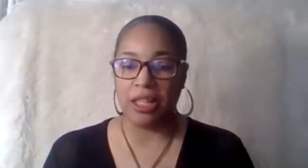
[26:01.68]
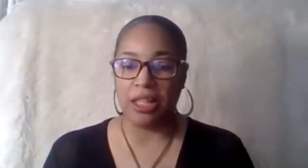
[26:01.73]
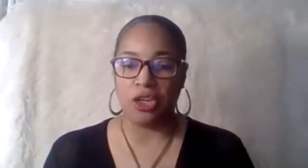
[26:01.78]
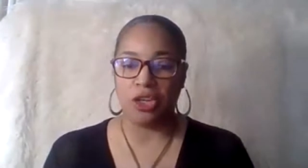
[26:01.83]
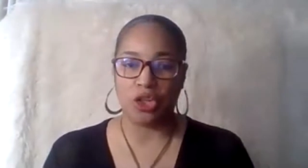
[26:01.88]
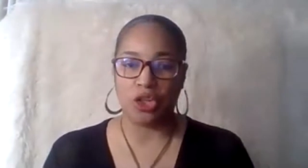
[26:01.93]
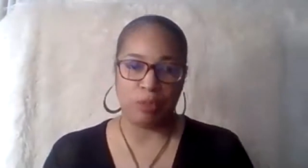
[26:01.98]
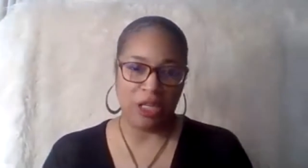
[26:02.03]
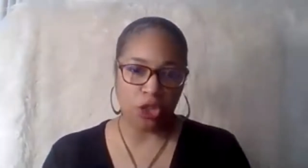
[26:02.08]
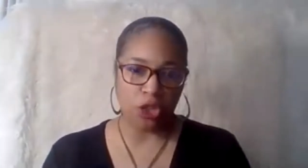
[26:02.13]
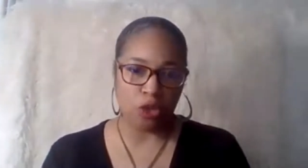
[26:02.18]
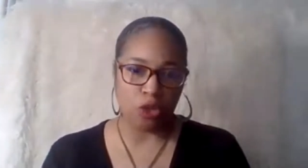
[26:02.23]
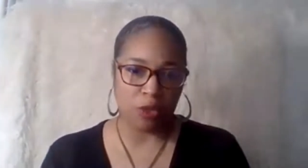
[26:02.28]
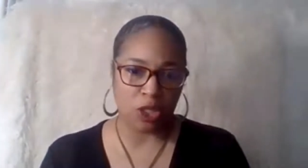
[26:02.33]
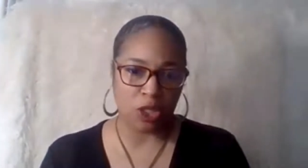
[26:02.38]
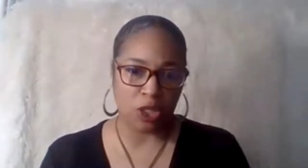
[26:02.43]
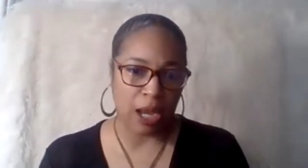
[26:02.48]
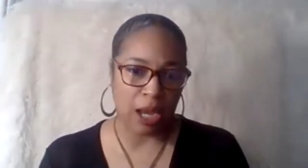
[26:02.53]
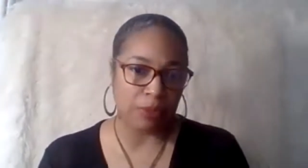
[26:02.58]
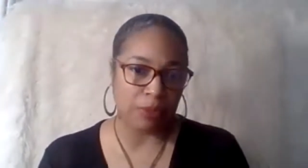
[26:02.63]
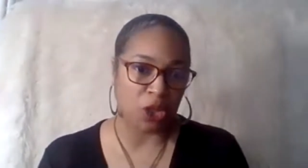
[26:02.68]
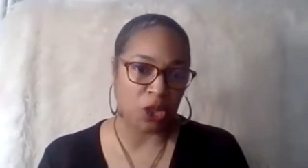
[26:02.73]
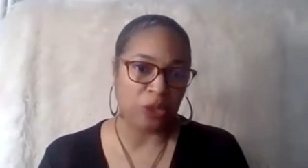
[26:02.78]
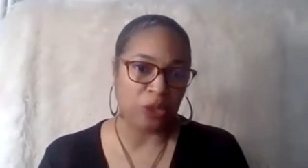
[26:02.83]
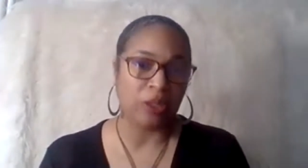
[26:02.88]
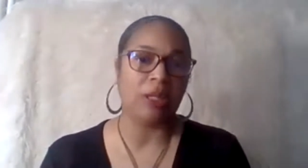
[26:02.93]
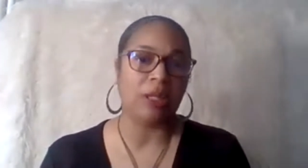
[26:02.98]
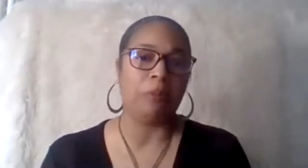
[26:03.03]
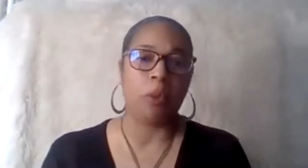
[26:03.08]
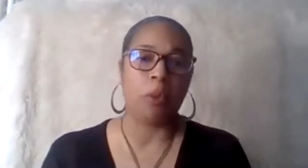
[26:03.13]
you're spending too much time
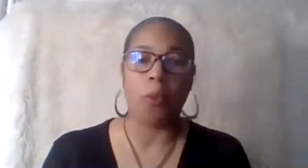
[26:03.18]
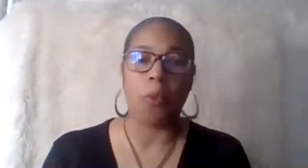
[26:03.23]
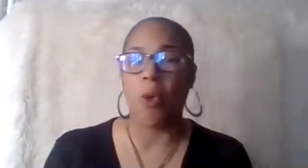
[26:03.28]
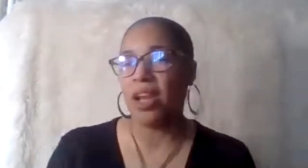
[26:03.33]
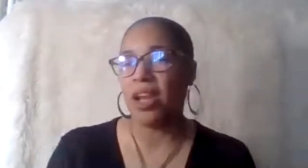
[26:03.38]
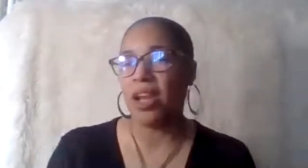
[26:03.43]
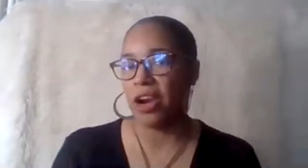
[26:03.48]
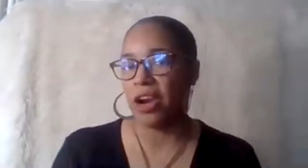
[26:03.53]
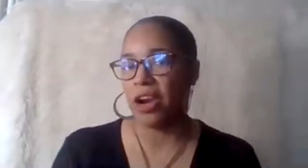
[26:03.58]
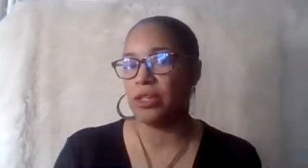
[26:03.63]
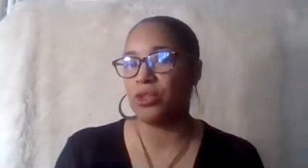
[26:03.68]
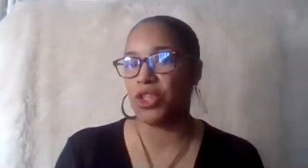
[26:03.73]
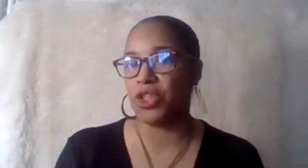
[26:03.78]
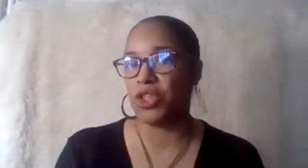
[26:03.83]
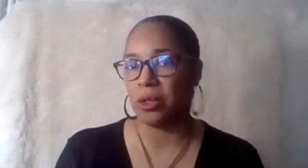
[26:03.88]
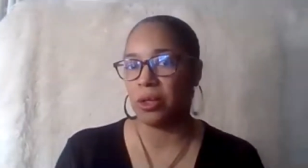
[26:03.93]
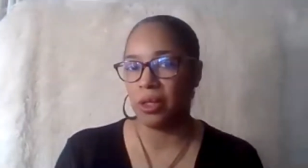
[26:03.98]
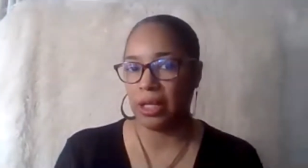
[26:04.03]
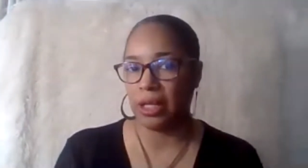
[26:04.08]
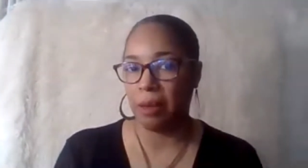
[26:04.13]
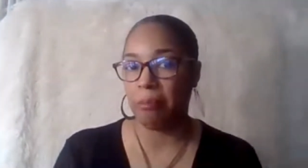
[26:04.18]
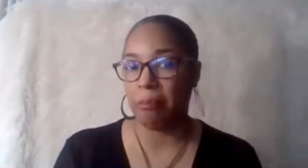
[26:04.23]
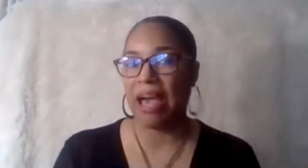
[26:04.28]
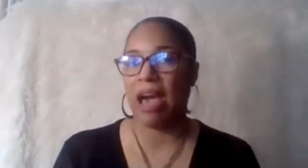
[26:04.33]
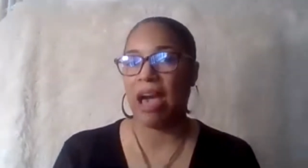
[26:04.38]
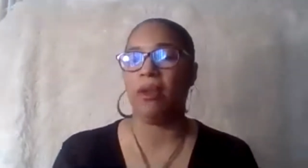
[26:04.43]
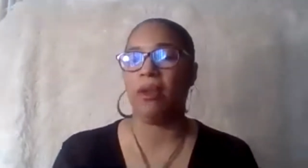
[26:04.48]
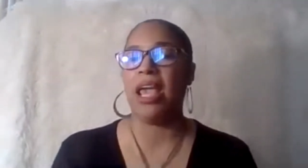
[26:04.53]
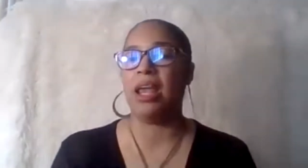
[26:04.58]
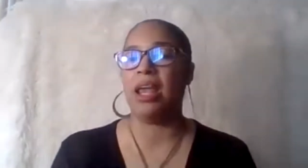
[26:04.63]
journaling, but what are you journaling
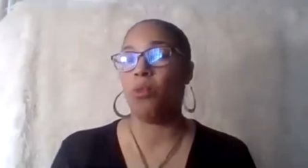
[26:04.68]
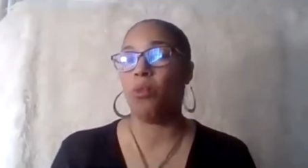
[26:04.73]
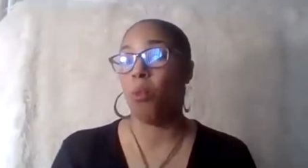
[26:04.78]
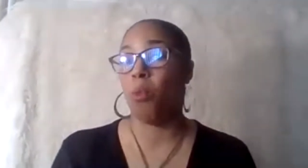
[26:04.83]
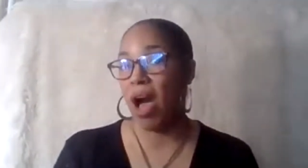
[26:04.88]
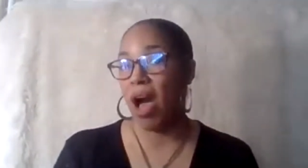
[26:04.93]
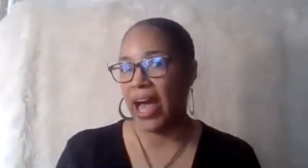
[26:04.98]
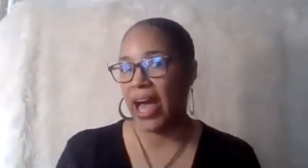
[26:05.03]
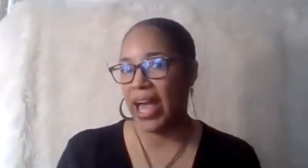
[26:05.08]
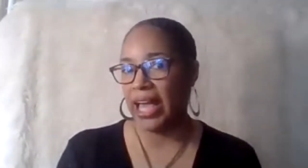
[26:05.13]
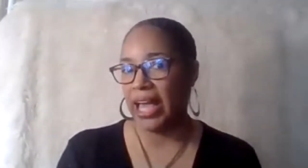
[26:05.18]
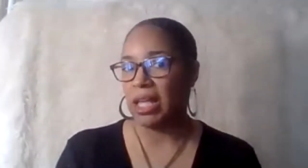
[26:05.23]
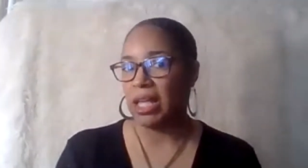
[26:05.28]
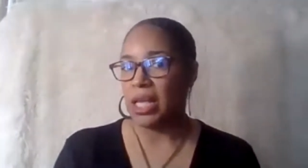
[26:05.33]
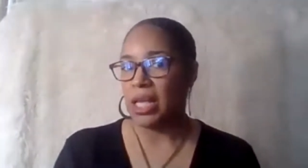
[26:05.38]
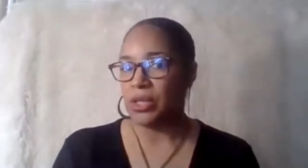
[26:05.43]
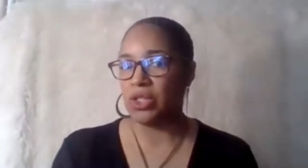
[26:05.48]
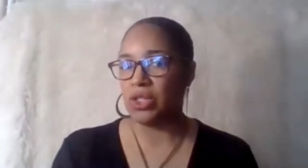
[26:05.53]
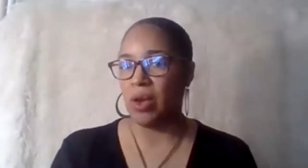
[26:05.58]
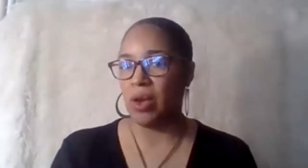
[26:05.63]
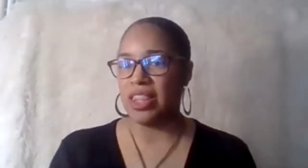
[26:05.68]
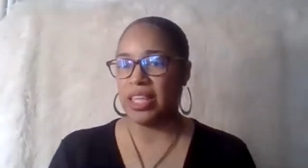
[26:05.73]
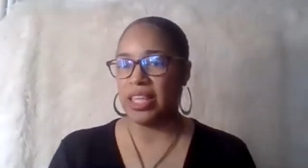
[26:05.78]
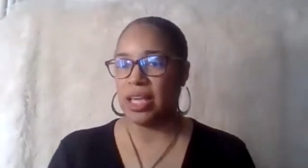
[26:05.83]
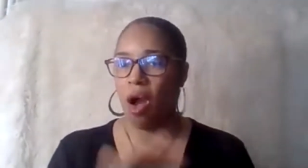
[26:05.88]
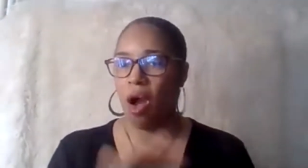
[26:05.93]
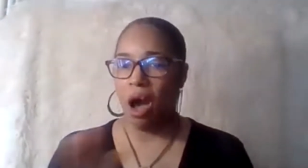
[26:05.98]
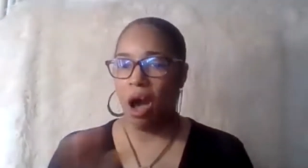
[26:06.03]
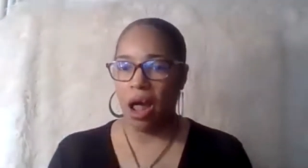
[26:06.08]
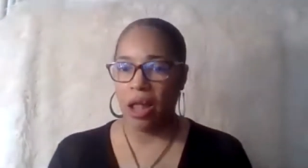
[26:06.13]
about and why? So I think
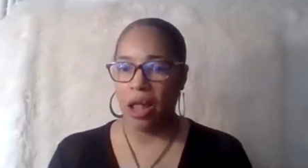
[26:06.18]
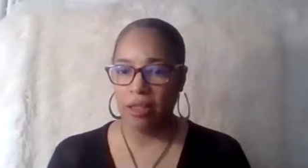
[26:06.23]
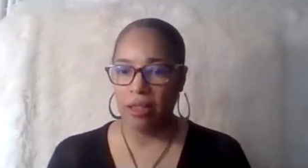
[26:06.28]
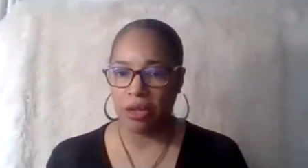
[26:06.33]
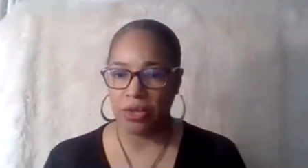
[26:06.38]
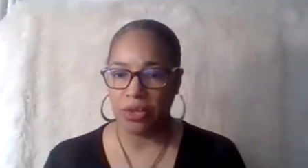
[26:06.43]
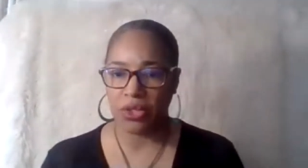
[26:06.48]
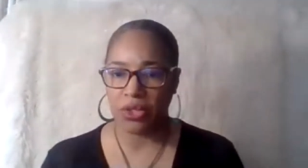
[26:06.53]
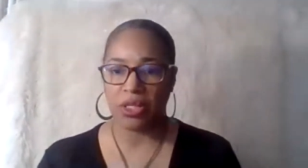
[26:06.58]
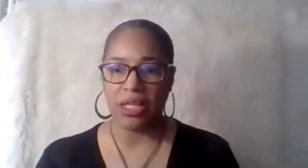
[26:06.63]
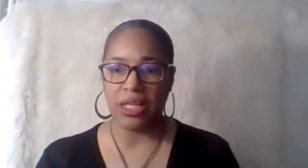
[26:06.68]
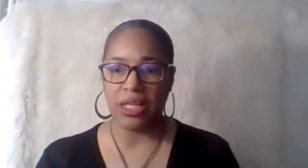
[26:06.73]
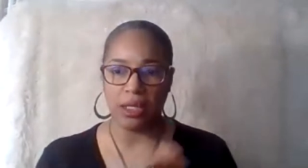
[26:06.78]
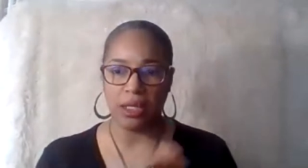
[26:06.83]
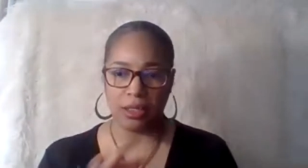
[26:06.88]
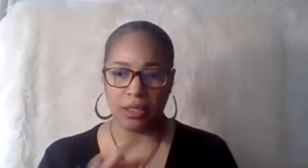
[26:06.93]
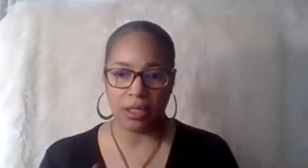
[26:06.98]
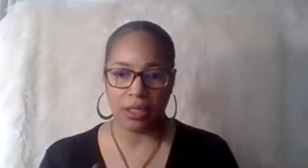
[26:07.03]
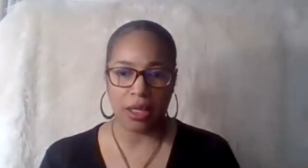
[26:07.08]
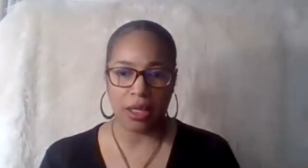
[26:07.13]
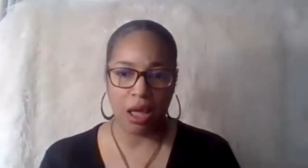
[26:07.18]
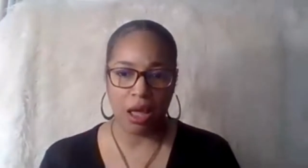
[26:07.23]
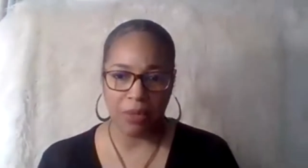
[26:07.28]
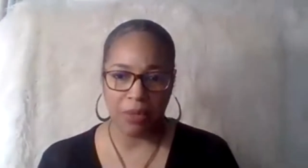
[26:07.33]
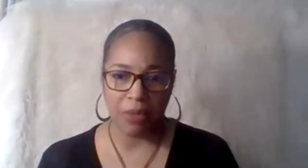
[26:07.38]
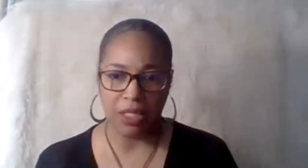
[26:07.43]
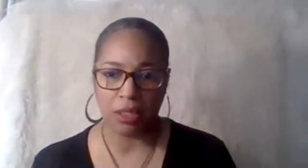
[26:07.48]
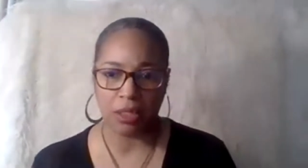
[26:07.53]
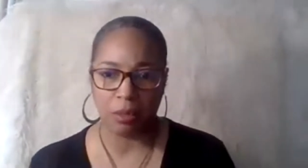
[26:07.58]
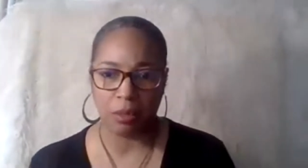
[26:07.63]
all of those things come
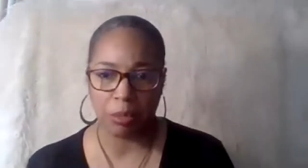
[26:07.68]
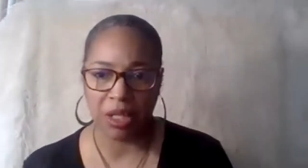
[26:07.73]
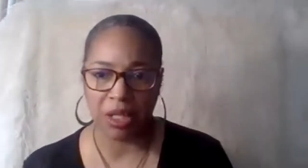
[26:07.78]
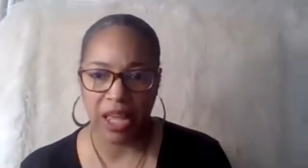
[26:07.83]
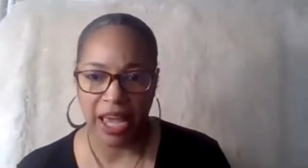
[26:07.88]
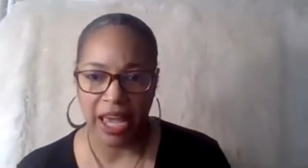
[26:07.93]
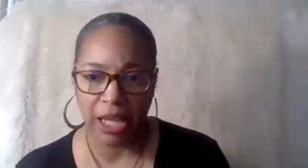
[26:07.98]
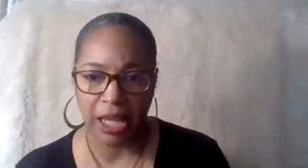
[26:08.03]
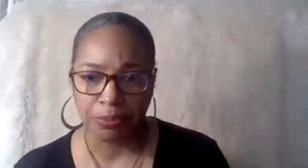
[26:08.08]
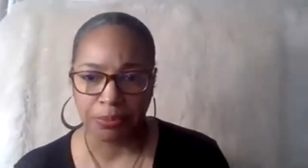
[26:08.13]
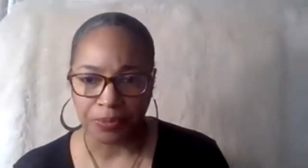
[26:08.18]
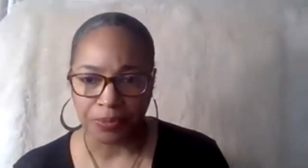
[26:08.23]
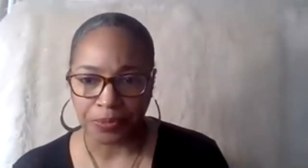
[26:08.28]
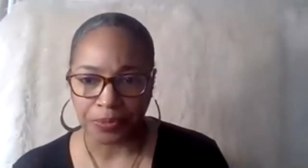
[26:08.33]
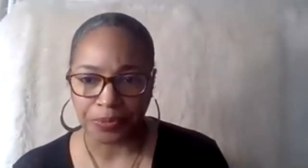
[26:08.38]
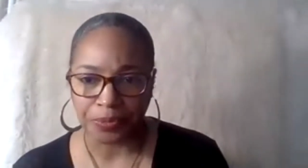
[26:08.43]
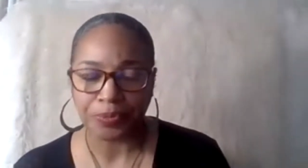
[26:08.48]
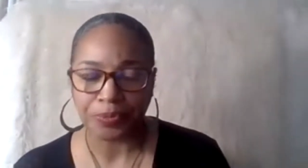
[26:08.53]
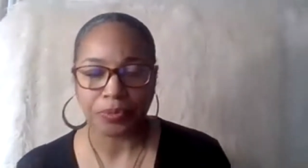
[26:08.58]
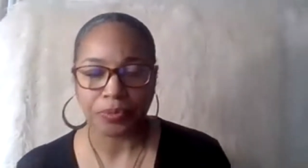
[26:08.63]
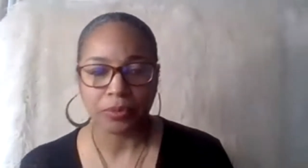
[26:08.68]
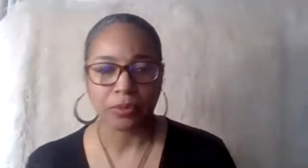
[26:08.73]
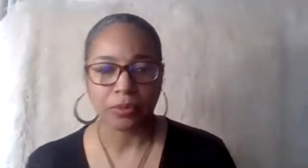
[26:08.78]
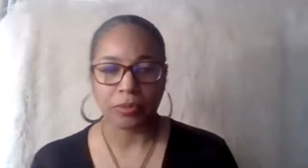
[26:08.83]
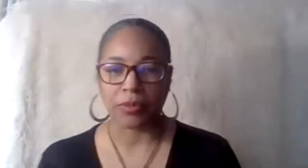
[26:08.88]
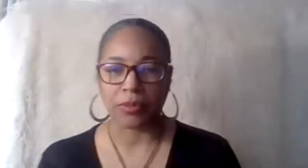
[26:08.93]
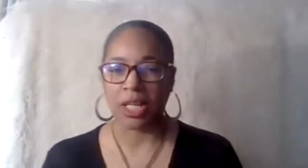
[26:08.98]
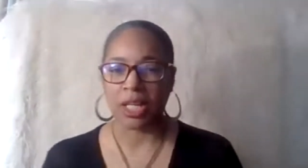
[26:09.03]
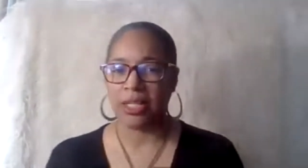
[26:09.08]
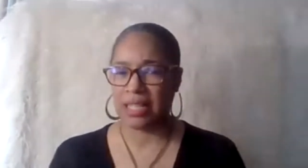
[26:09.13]
into play.
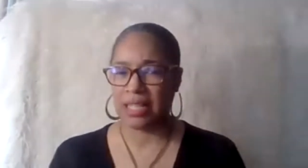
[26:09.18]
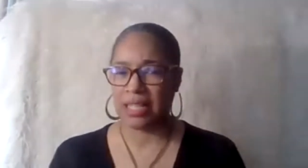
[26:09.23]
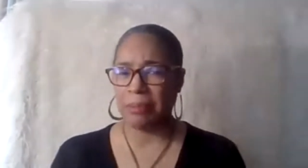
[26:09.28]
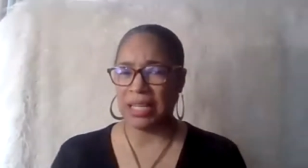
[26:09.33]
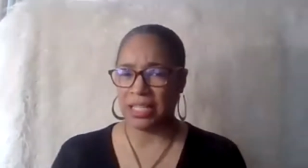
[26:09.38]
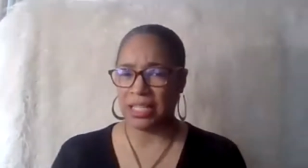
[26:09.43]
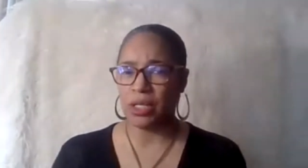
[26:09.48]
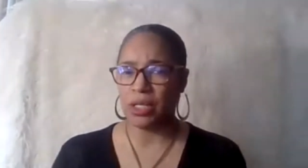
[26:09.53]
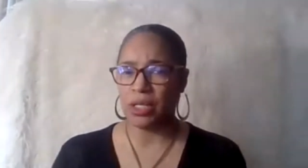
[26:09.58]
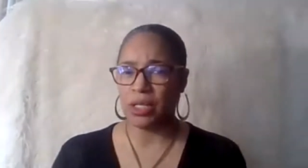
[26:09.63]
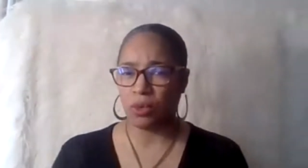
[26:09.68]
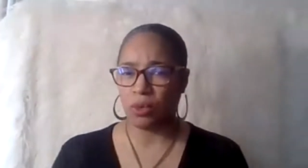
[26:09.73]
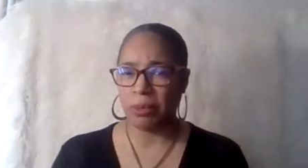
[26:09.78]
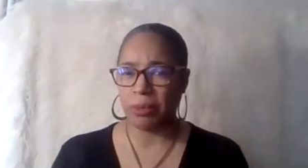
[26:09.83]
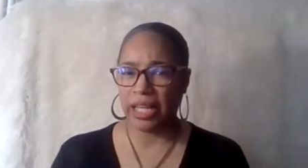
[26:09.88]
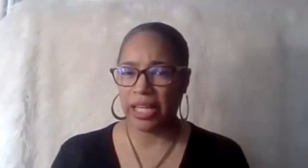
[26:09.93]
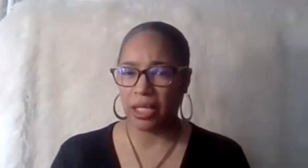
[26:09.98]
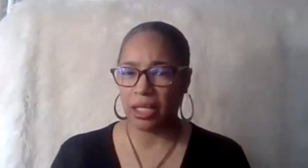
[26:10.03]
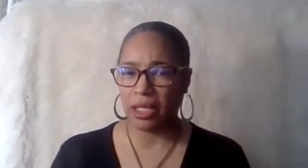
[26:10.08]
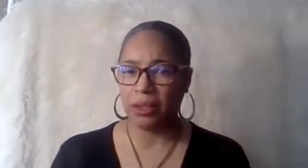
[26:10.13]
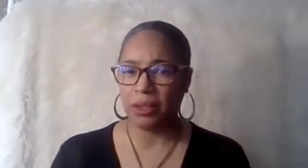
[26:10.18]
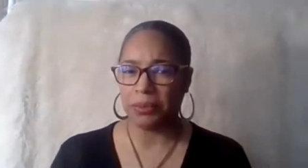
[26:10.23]
Does that make sense, Rebecca?